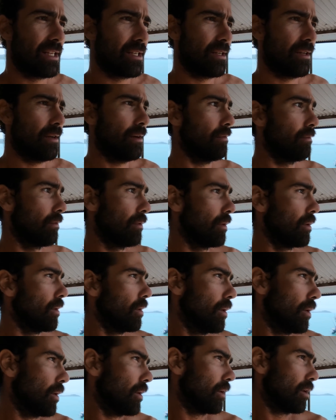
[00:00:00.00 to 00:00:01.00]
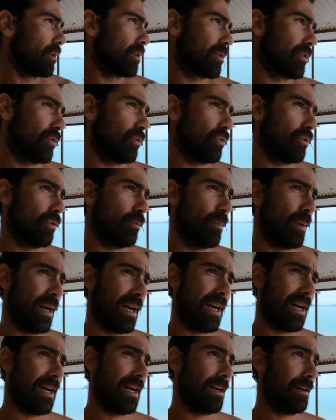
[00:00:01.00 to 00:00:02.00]
So it's all
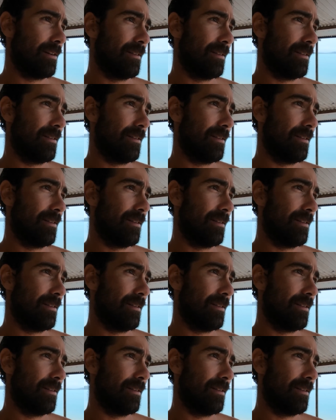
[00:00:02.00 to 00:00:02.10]
part